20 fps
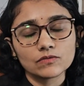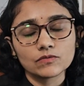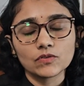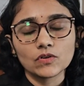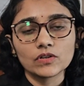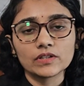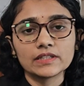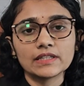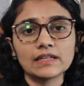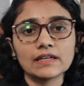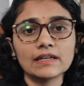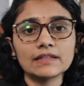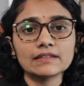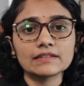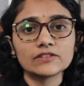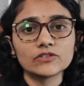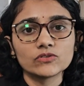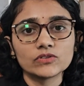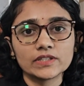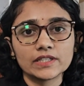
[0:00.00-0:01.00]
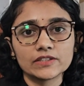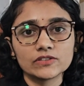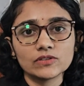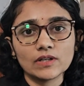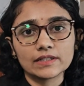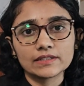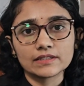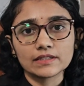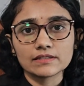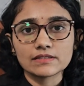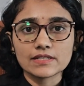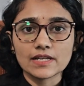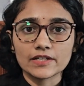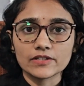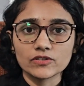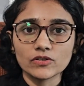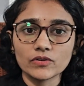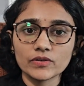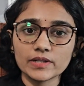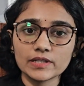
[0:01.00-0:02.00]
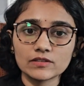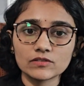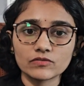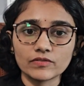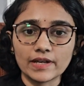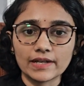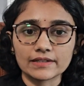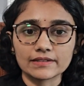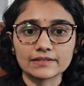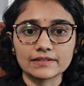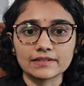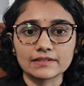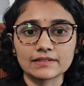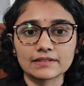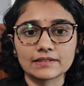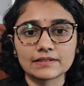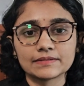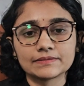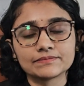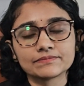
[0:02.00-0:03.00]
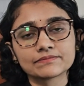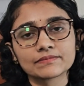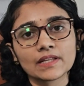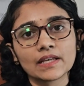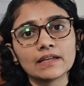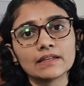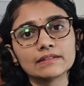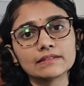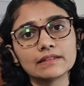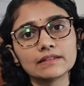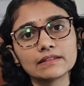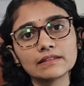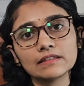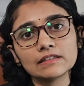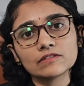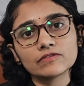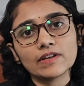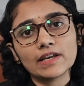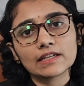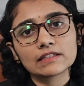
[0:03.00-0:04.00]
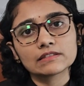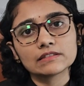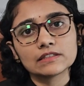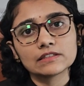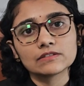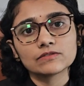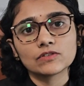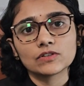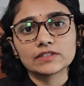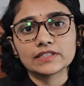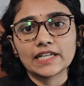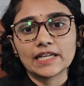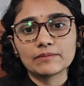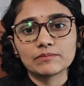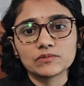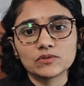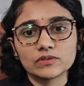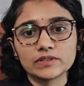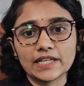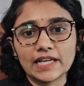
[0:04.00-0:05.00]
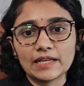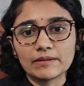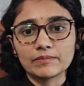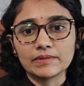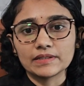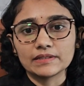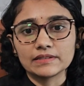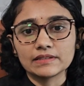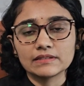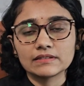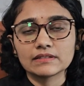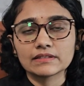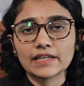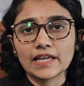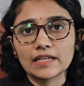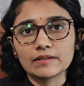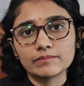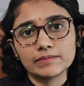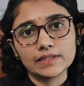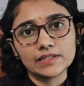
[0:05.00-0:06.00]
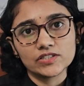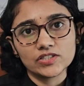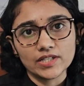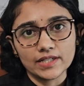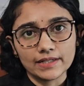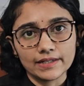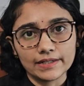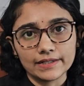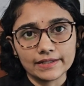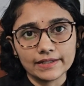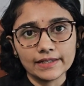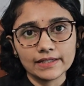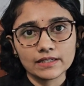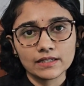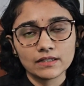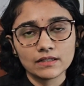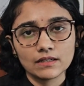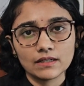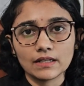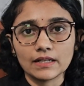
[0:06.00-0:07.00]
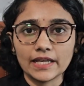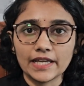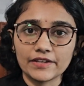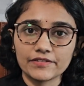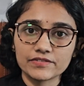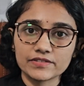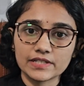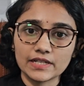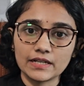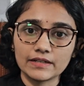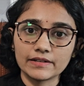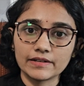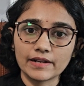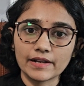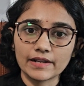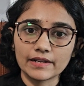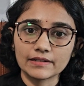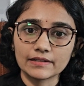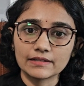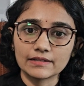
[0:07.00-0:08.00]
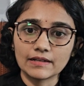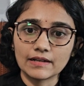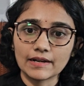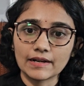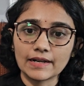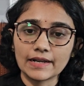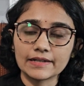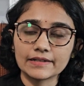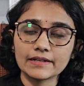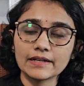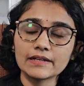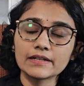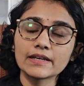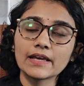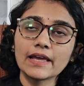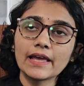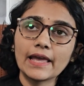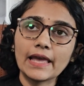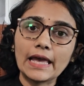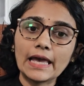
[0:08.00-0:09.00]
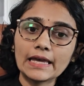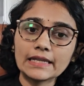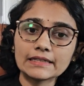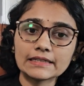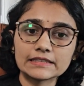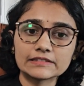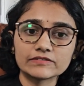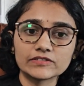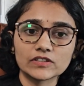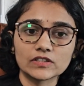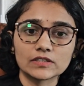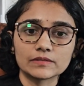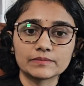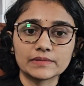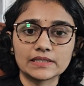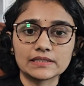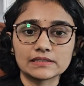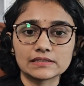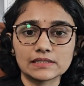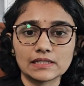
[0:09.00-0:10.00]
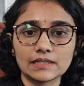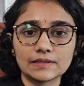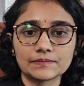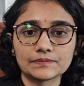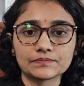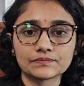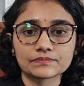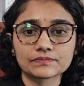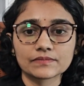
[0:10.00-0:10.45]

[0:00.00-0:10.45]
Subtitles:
For that, you need to understand your risk factors. The risk factors for type 2 diabetes can be genetic, lifestyle related, and environmental.